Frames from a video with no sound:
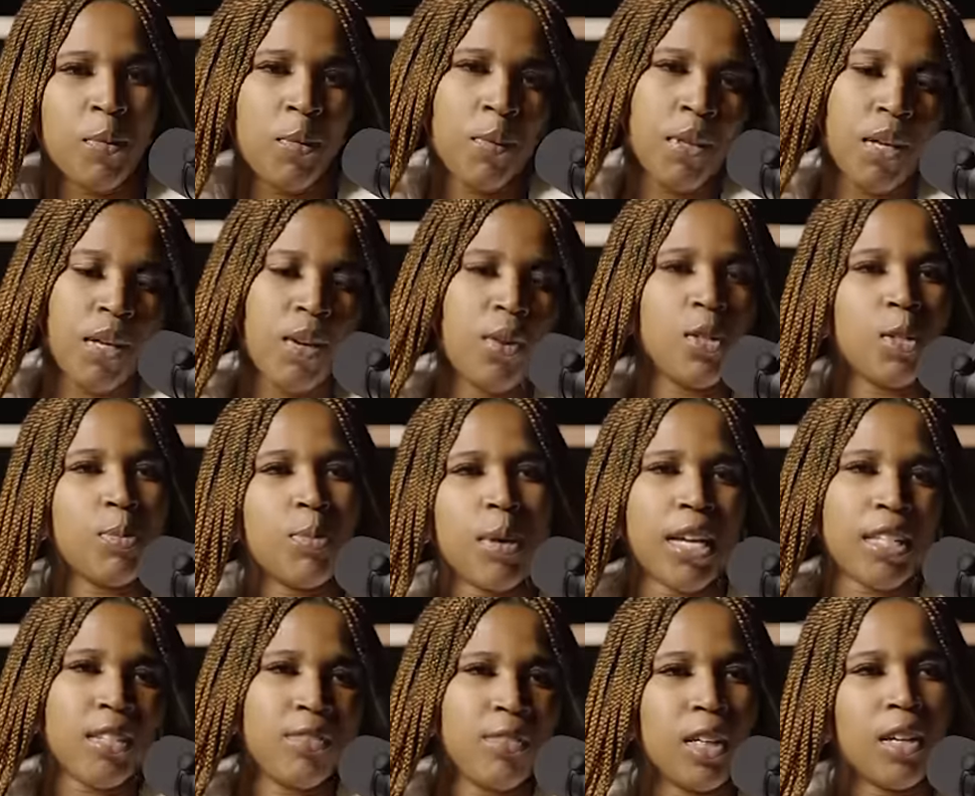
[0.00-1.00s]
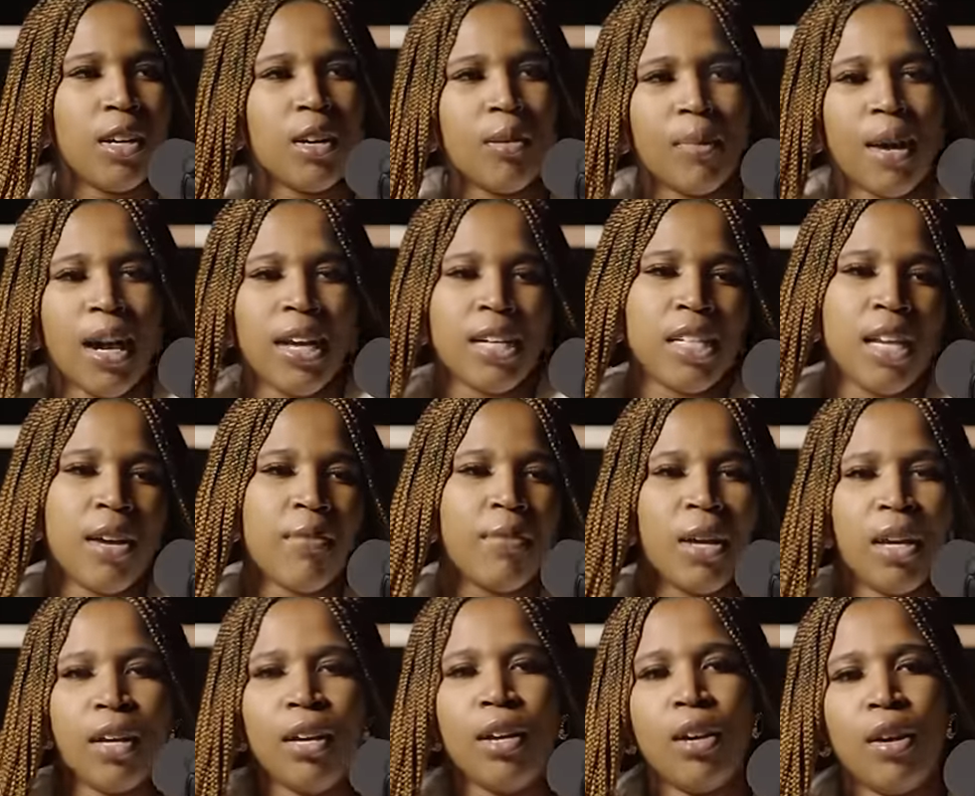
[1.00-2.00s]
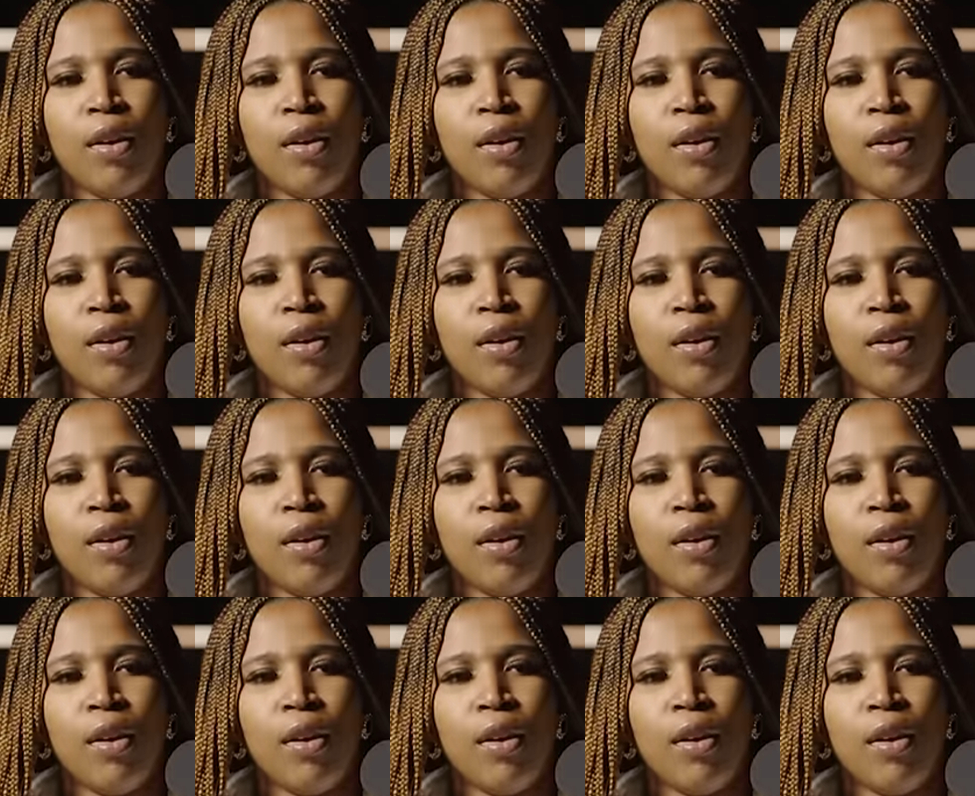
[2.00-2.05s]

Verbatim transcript: will be like, "Oh, it's passive income. I just have my